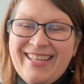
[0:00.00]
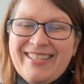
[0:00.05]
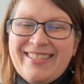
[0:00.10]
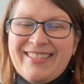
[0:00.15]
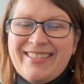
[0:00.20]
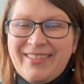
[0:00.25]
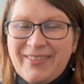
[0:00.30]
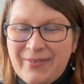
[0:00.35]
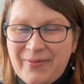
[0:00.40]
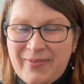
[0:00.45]

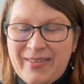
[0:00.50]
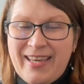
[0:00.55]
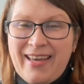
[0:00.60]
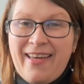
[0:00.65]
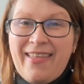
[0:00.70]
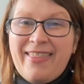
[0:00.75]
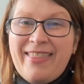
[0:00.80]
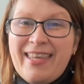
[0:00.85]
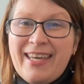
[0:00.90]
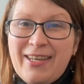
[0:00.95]
So
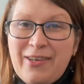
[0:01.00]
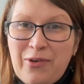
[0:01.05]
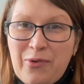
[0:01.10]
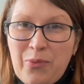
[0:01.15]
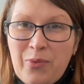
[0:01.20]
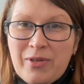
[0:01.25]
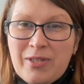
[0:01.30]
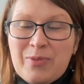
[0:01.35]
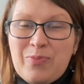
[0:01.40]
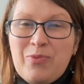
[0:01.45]
yeah, thank you
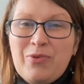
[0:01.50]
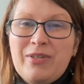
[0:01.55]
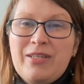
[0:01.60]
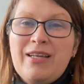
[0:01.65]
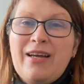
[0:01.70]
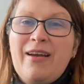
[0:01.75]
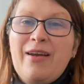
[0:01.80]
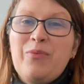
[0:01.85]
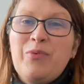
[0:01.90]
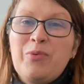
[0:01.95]
one more
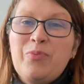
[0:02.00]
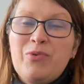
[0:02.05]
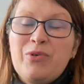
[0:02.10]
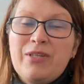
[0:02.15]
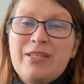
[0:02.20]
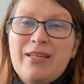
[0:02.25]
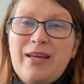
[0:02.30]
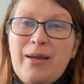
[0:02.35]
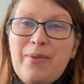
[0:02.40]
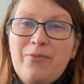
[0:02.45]

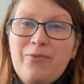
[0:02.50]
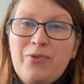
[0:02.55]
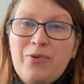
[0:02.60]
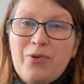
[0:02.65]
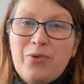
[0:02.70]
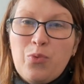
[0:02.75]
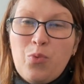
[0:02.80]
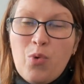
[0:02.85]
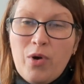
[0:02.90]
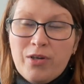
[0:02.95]
time
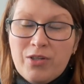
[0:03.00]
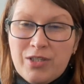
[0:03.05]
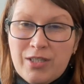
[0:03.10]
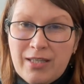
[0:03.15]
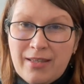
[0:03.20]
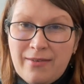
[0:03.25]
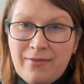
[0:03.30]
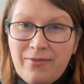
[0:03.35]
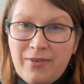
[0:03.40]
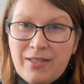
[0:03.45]
for
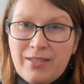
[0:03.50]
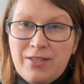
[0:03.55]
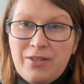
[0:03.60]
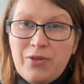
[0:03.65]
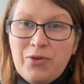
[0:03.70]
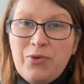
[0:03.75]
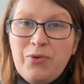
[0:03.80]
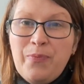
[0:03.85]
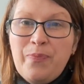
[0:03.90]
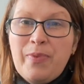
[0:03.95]
watching the
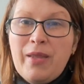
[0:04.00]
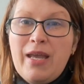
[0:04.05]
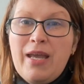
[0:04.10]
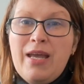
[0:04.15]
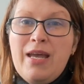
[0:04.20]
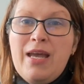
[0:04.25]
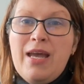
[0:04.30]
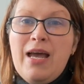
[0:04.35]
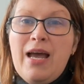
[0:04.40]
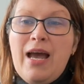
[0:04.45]
video.
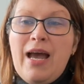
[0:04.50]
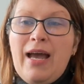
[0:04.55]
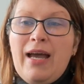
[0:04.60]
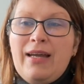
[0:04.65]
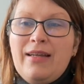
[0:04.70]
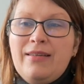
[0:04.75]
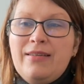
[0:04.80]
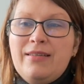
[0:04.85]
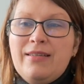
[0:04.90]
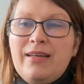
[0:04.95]

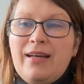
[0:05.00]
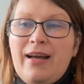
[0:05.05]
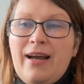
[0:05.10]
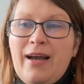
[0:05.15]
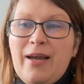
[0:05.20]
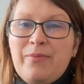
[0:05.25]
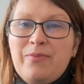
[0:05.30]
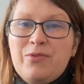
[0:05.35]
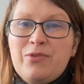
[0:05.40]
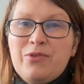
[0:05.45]
And
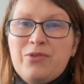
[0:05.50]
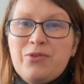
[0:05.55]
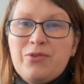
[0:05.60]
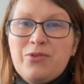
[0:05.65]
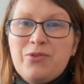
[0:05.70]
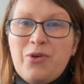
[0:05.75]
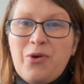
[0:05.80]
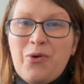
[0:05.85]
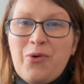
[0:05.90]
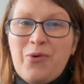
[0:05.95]
I'm
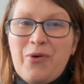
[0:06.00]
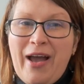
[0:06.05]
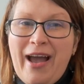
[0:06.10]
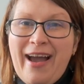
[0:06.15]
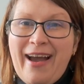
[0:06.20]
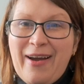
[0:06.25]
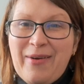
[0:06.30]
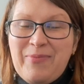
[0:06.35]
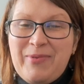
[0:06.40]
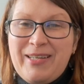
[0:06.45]
so
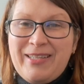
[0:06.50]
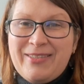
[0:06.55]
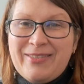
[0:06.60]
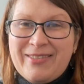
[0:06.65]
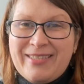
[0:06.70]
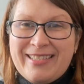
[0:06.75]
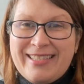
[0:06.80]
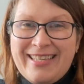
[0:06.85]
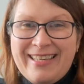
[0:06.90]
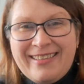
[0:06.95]
happy to
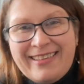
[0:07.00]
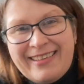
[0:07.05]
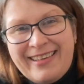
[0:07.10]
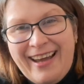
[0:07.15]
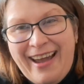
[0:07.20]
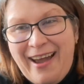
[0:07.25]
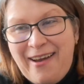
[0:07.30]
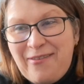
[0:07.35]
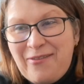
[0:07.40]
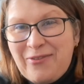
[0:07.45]
see that
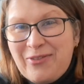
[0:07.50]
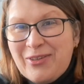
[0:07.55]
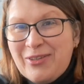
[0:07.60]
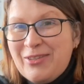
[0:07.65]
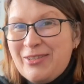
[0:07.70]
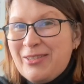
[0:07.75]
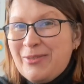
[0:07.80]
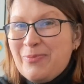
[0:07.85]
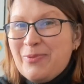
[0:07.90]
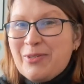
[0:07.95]
I have
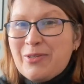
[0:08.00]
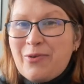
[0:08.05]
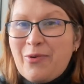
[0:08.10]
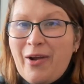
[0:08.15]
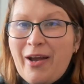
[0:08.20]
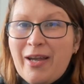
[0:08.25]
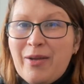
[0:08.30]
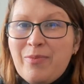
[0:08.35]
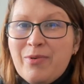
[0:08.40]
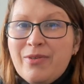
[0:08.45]
first
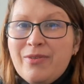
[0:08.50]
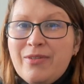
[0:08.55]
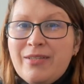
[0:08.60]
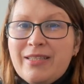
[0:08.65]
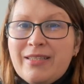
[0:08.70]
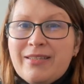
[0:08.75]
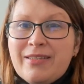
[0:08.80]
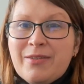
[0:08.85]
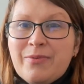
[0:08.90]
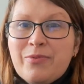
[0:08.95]
subscribers
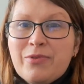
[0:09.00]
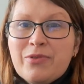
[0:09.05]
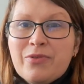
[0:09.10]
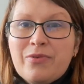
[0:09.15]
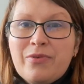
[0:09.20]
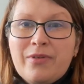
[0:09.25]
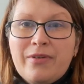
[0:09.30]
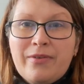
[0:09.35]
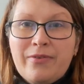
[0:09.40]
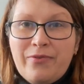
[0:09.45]
and
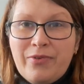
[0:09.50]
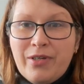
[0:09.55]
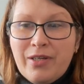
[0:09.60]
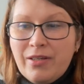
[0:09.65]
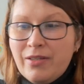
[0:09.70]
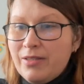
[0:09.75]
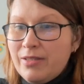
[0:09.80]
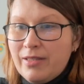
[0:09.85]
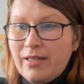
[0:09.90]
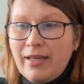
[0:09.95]

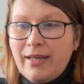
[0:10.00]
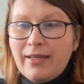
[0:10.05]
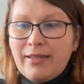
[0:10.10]
first